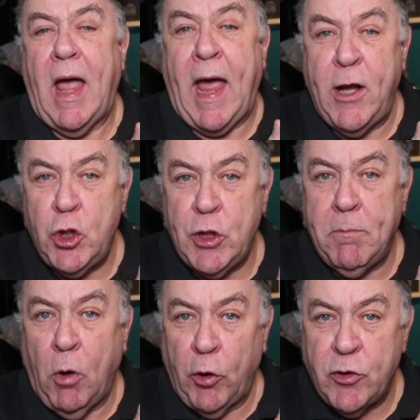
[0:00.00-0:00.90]
energy
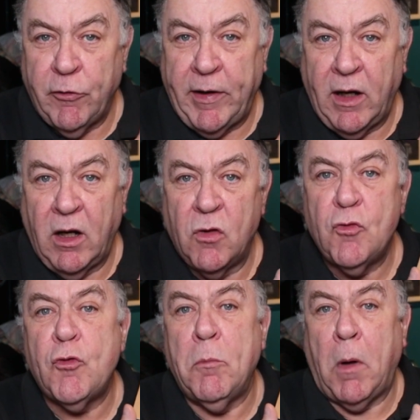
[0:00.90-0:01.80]
monitoring
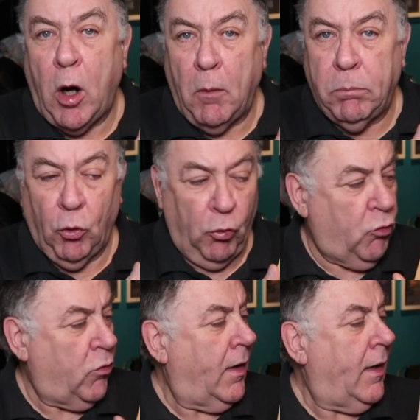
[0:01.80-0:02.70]
smart
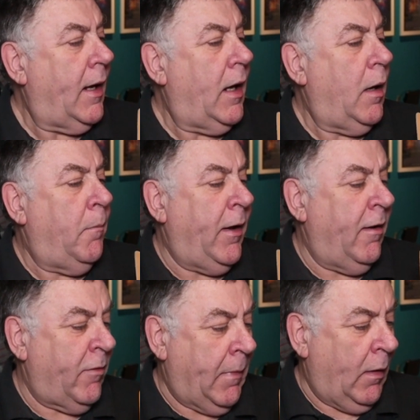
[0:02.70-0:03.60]
plugs. Bit
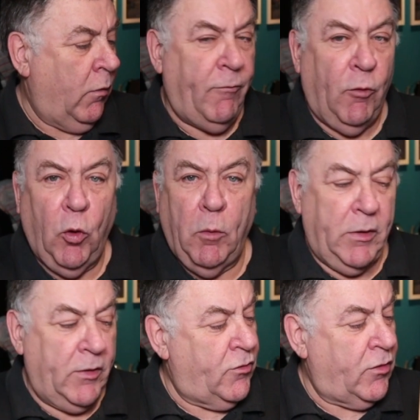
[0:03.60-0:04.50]
of a mouthful,
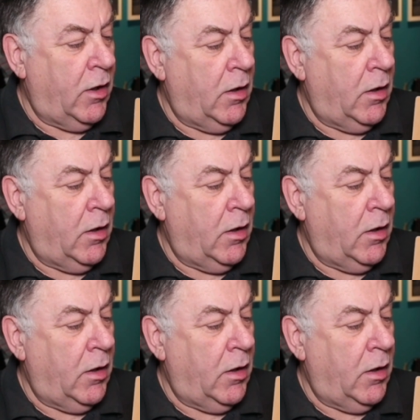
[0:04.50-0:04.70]
but